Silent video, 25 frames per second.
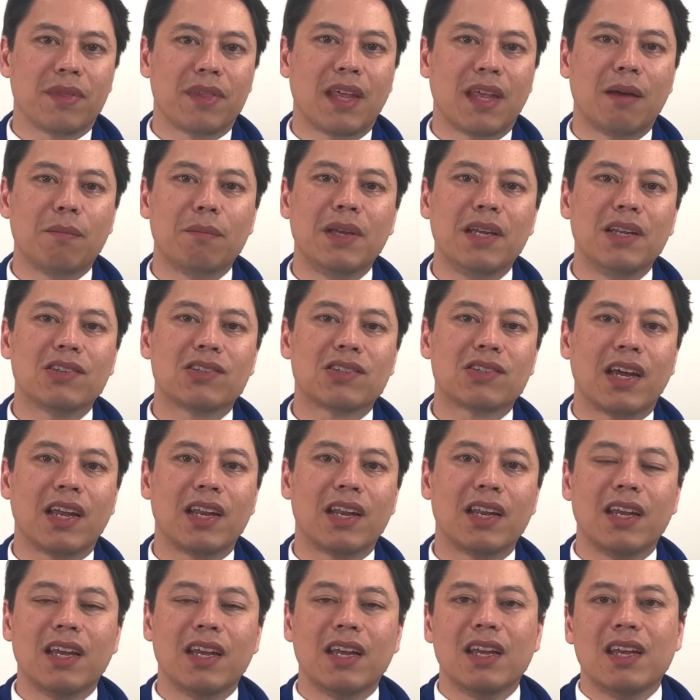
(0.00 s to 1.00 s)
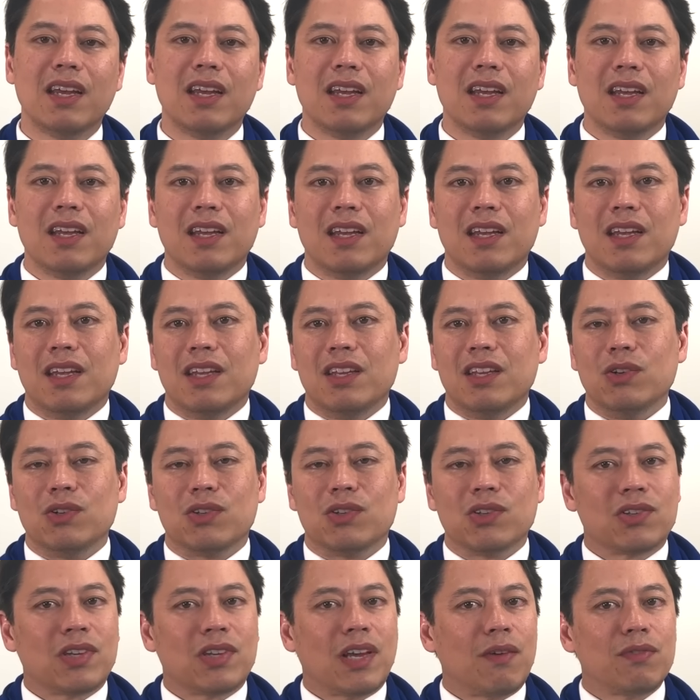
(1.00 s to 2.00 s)
That means that you
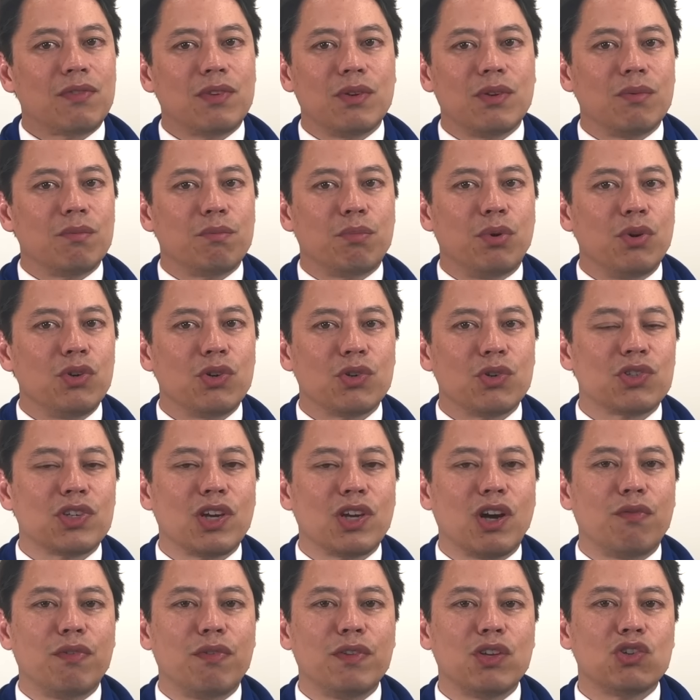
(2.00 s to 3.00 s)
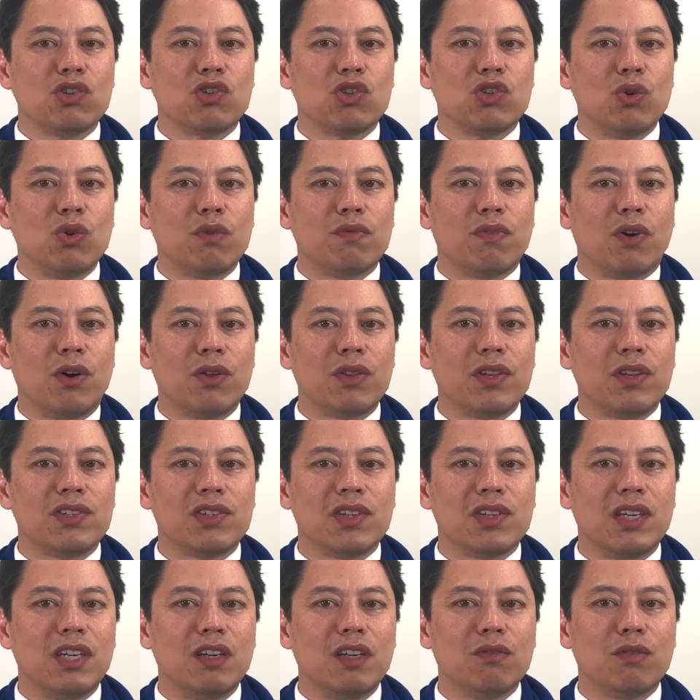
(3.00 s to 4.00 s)
just have to put yourself in the shoe of all
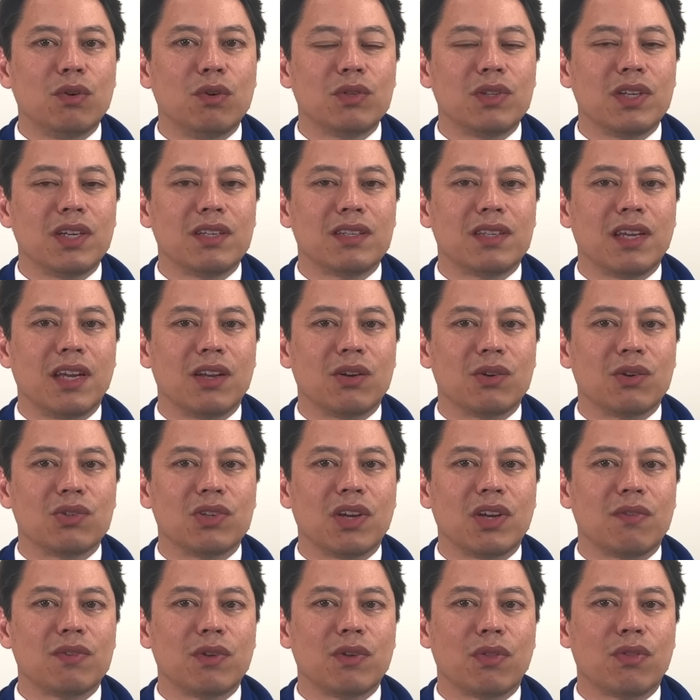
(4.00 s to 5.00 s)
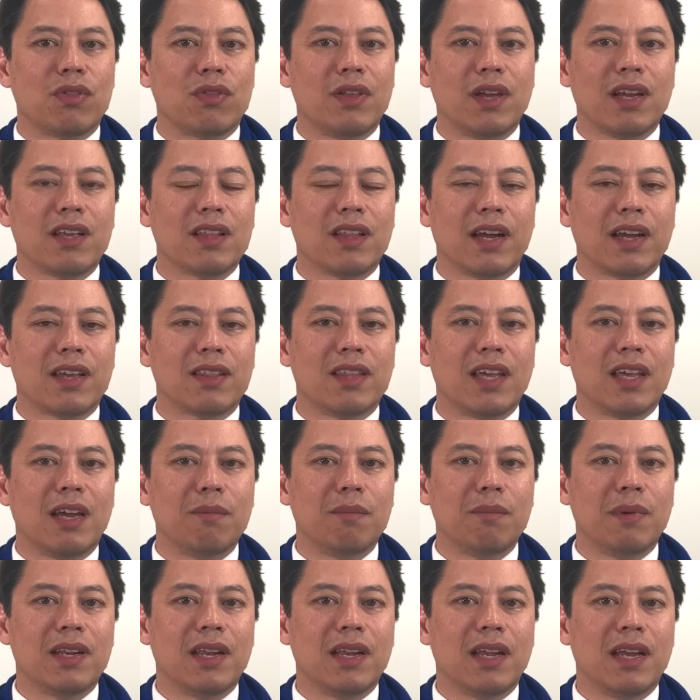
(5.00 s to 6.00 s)
these evil dictators. You have to think like
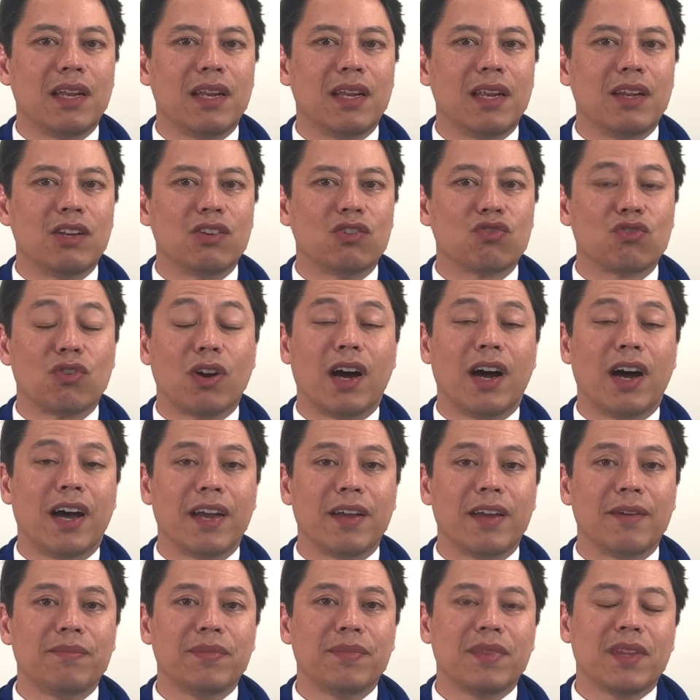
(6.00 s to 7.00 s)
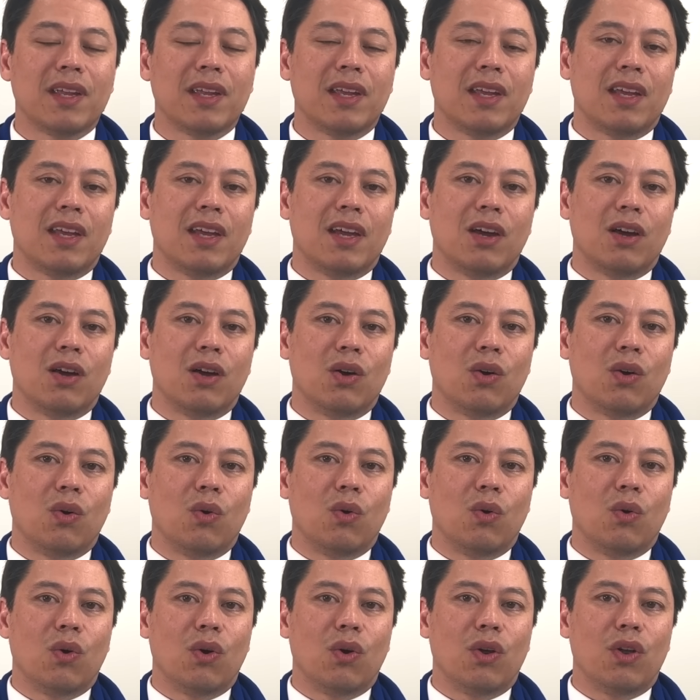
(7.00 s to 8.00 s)
them and try.
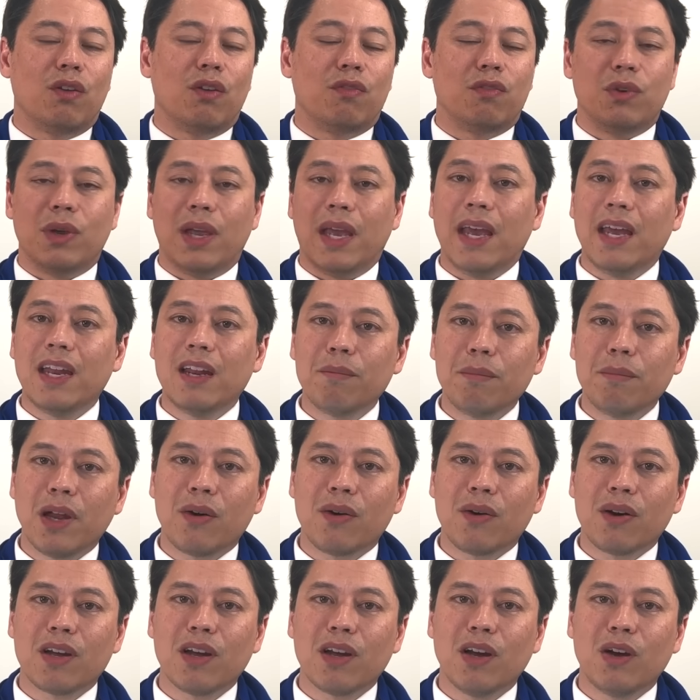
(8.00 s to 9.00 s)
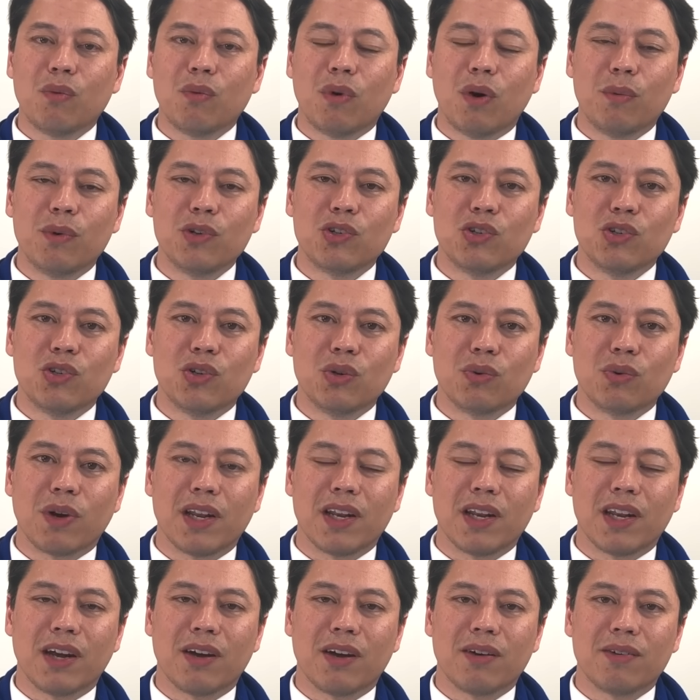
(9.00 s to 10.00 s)
If you hate America, what would you do
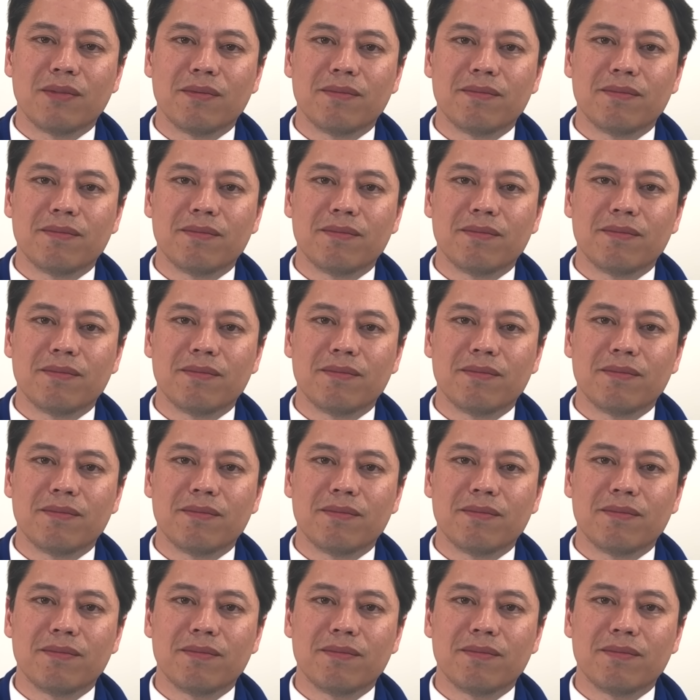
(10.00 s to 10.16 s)
right now?